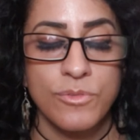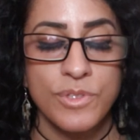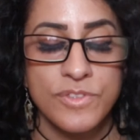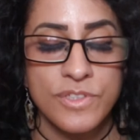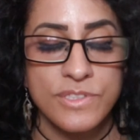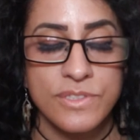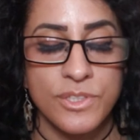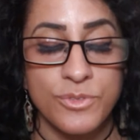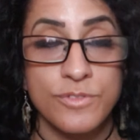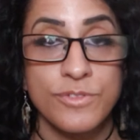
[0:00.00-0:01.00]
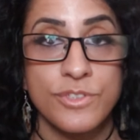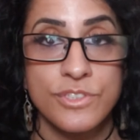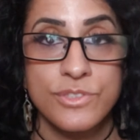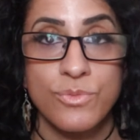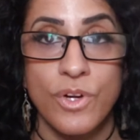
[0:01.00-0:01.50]
What does the
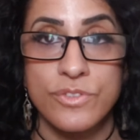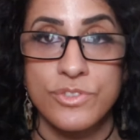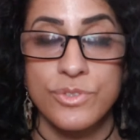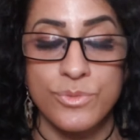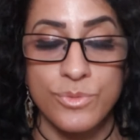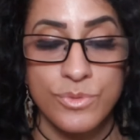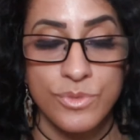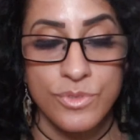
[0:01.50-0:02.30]
universe want you?